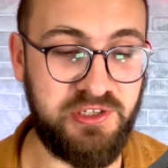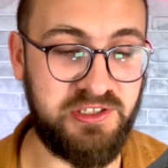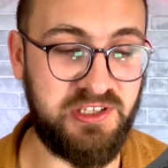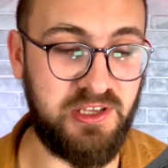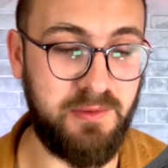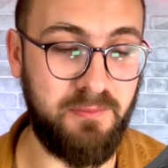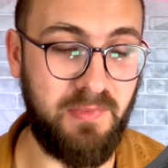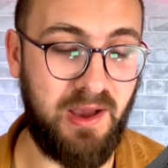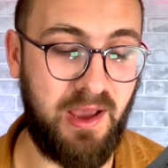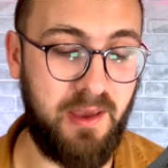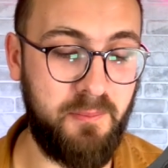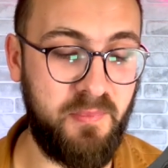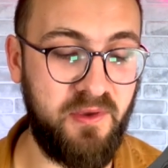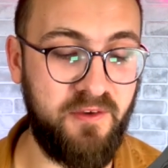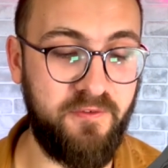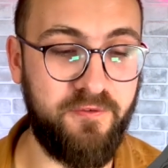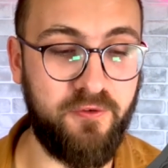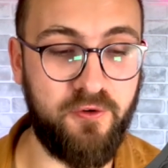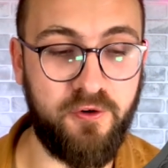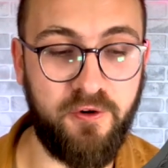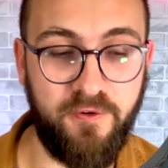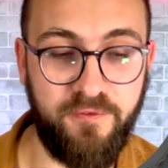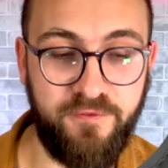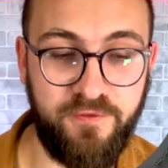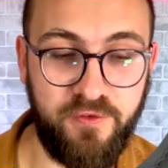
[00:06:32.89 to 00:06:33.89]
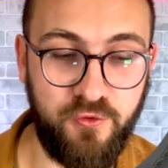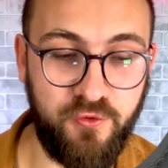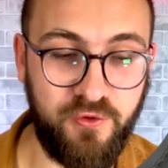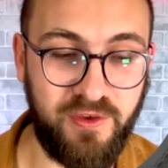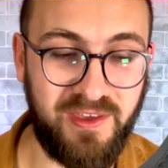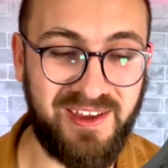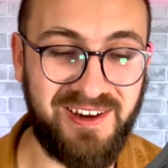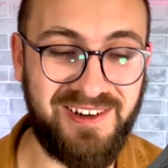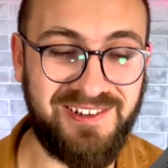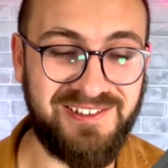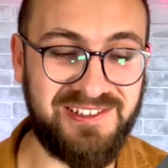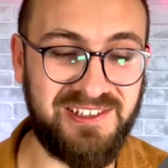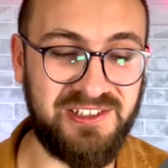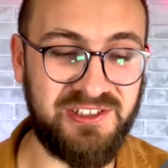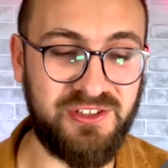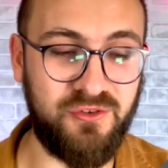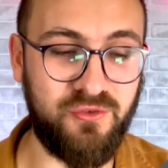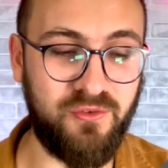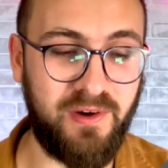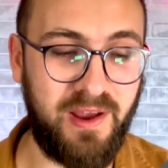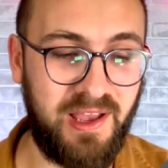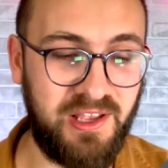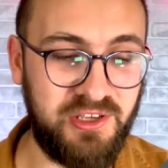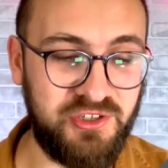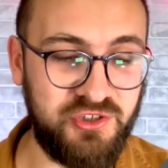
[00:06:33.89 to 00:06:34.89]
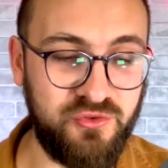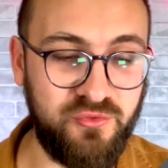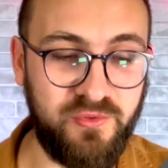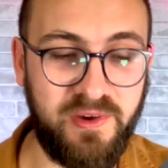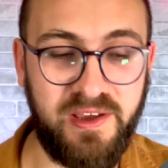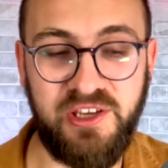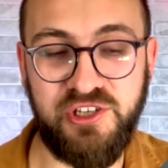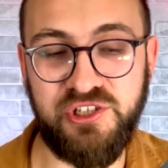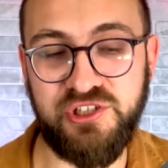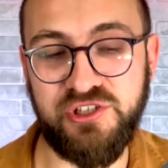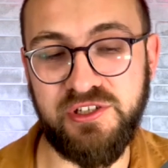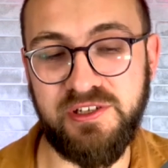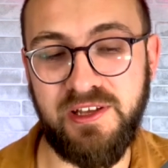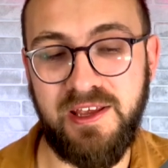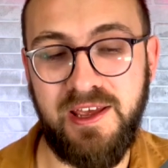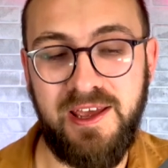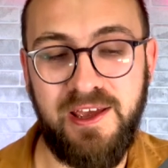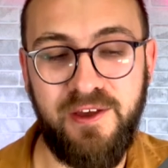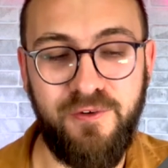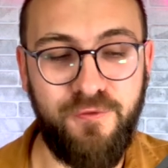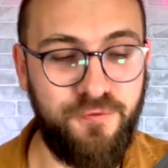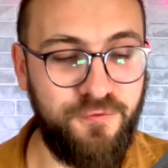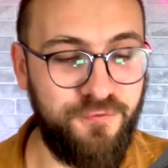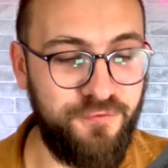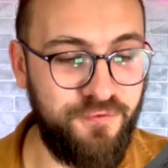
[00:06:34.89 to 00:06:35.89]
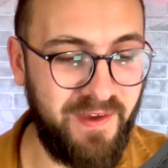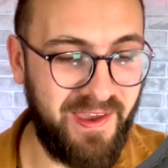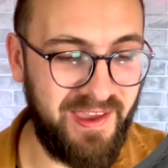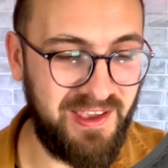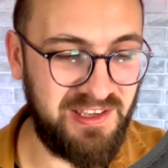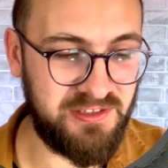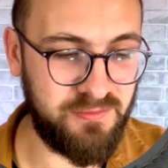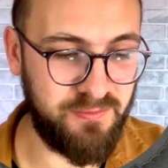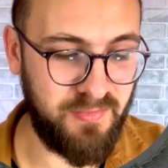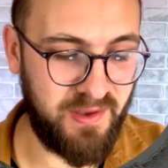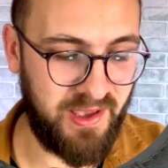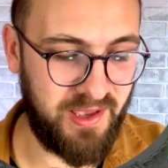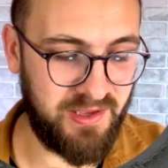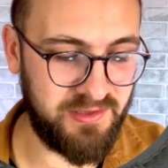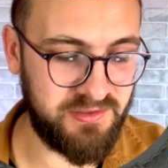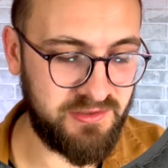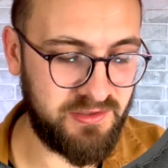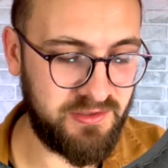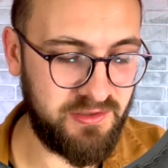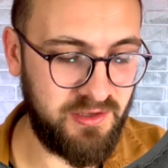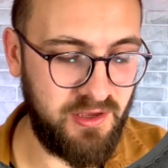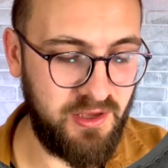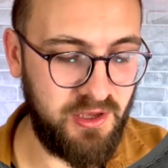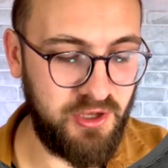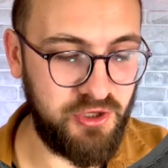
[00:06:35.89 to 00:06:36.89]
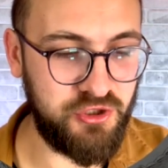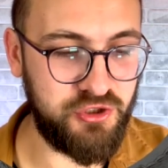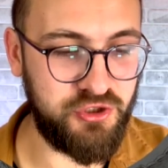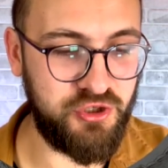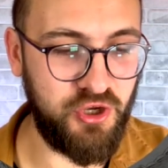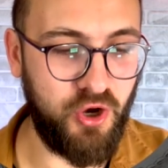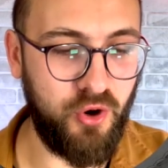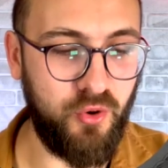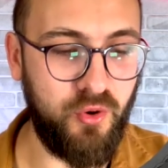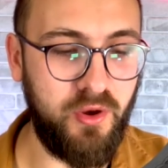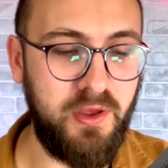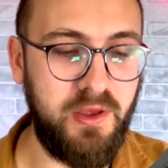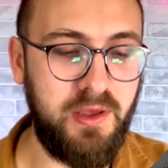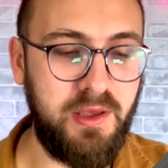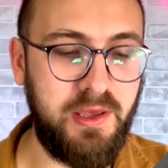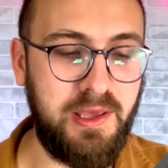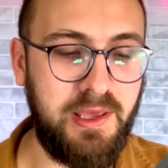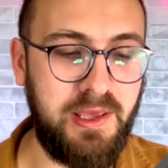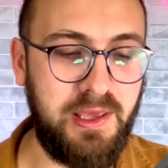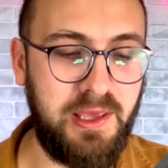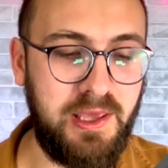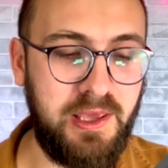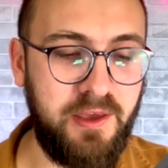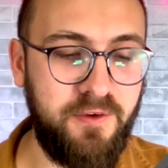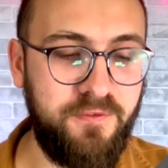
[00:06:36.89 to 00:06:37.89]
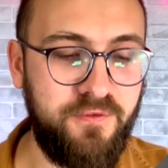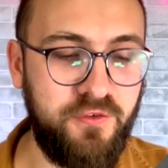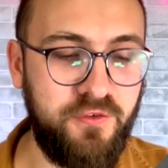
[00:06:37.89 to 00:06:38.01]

it might be for a few years, is graduation face masks. So if